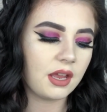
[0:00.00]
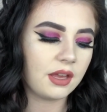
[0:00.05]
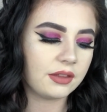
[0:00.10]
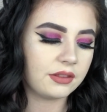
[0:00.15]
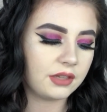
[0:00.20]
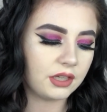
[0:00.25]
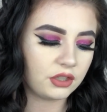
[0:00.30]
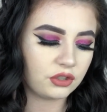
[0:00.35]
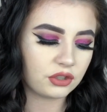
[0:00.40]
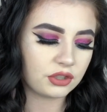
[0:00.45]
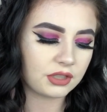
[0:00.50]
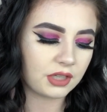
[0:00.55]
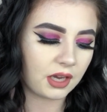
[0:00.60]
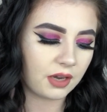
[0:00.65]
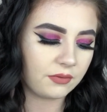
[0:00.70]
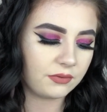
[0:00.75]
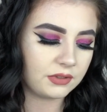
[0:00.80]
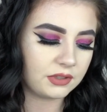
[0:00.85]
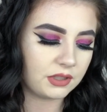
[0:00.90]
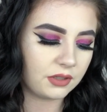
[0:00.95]
They just
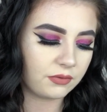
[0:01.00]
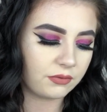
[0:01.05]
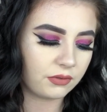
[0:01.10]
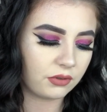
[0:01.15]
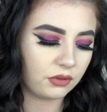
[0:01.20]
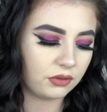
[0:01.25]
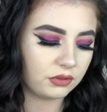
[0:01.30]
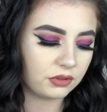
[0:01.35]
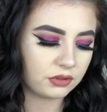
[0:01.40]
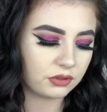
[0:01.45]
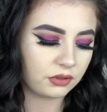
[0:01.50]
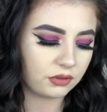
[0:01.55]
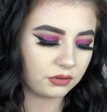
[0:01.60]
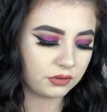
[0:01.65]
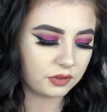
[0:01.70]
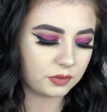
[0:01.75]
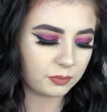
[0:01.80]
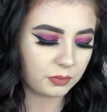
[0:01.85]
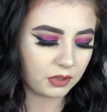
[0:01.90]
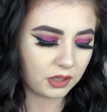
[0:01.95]
have different
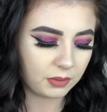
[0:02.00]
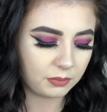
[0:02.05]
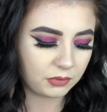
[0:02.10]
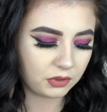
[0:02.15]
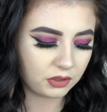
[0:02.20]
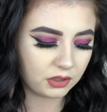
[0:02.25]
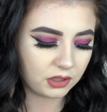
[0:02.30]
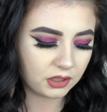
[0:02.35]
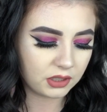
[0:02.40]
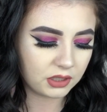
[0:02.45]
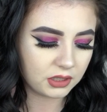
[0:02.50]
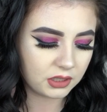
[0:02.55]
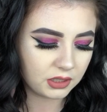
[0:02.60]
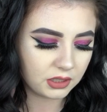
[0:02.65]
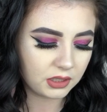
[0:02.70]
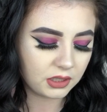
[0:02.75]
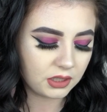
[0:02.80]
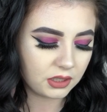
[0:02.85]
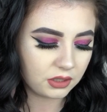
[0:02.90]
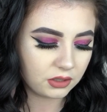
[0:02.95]
undertones. But I'm going to
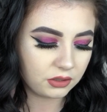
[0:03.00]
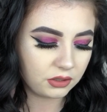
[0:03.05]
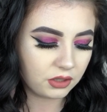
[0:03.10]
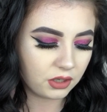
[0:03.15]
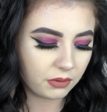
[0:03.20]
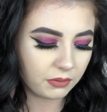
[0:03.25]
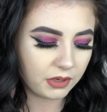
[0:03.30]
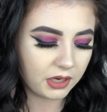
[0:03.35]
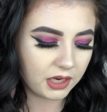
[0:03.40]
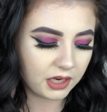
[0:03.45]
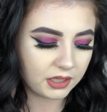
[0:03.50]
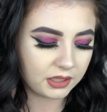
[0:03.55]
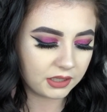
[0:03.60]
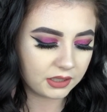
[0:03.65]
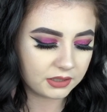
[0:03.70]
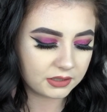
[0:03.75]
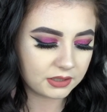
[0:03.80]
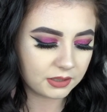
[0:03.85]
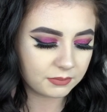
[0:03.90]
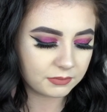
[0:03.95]
go ahead
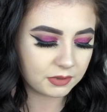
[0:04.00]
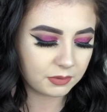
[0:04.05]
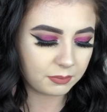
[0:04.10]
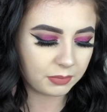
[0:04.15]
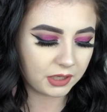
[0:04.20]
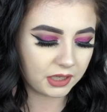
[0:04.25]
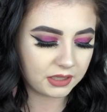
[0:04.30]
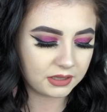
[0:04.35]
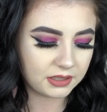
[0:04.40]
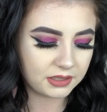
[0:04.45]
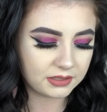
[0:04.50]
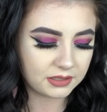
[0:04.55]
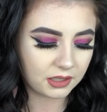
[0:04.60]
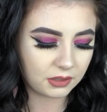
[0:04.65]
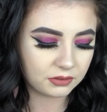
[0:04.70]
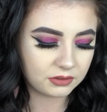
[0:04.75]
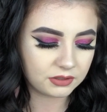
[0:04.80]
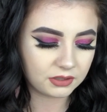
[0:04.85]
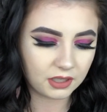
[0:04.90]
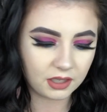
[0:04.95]
and attempt to blend these
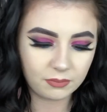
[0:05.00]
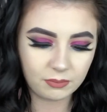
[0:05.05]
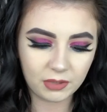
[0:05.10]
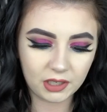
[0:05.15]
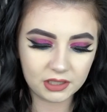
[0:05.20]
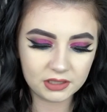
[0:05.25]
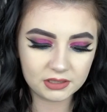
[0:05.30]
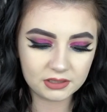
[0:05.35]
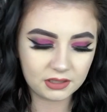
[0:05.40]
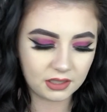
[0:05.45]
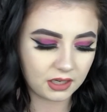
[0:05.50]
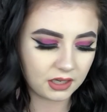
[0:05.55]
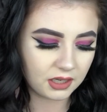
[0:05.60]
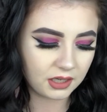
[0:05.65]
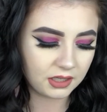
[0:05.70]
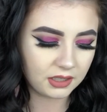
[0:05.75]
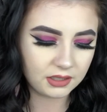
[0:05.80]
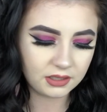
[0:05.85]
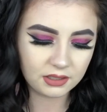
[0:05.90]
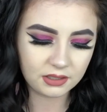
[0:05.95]
out side by
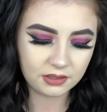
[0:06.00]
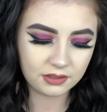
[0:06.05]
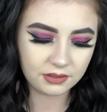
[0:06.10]
side.